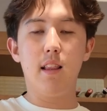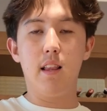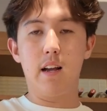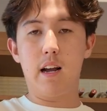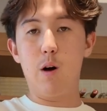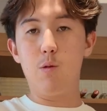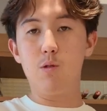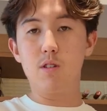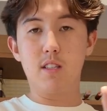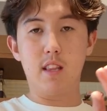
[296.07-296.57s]

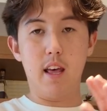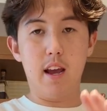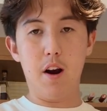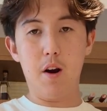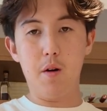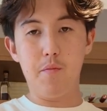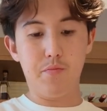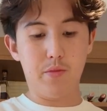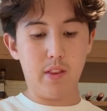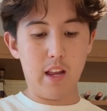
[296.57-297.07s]
Look, I was
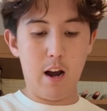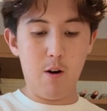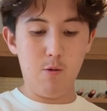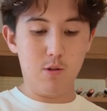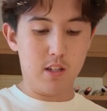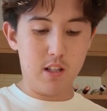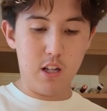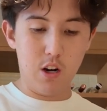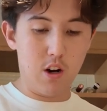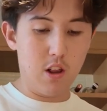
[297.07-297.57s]
there. I
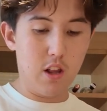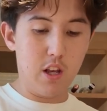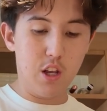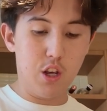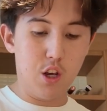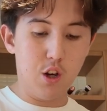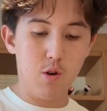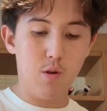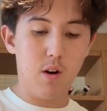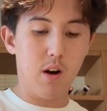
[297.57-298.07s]
was literally
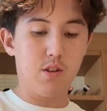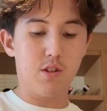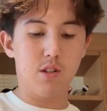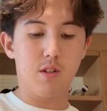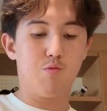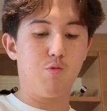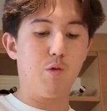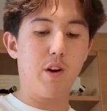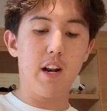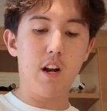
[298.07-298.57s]
you. I
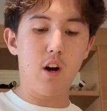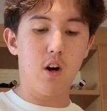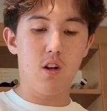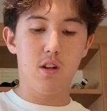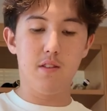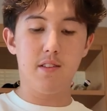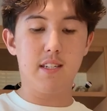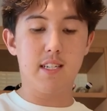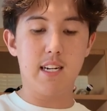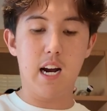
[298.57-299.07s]
was reading
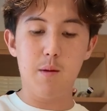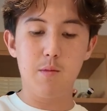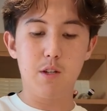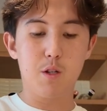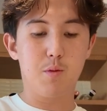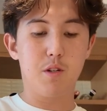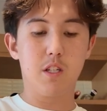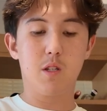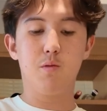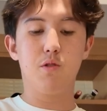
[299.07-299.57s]
all of these
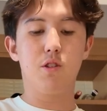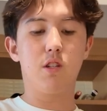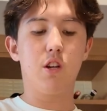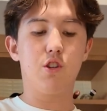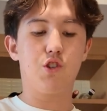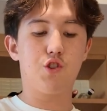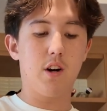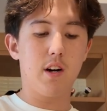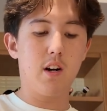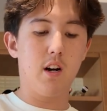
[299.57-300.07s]
timeless principles. I
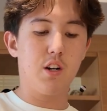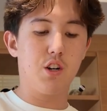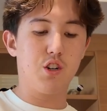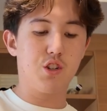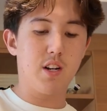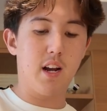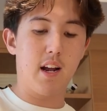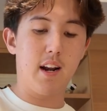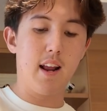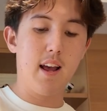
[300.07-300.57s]
was trying to
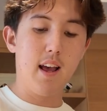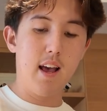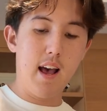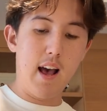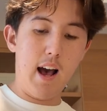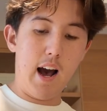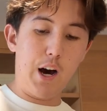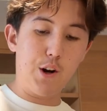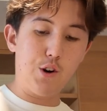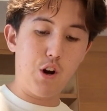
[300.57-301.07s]
understand,
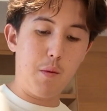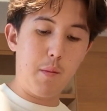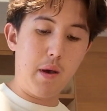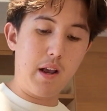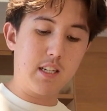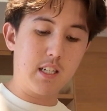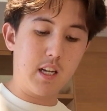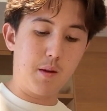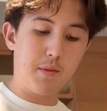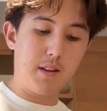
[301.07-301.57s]
how do I
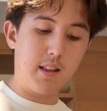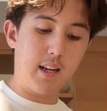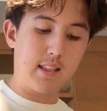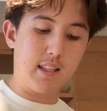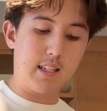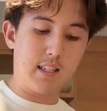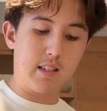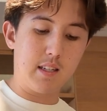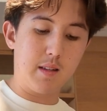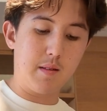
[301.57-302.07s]
make something
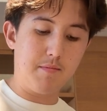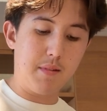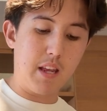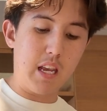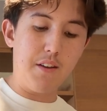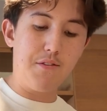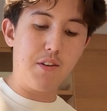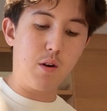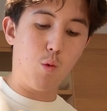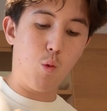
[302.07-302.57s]
like this
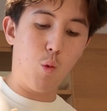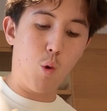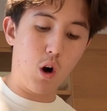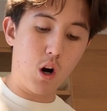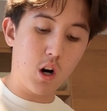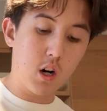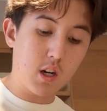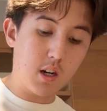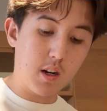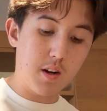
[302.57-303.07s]
even
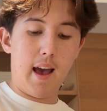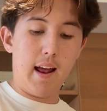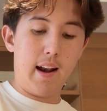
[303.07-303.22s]
work?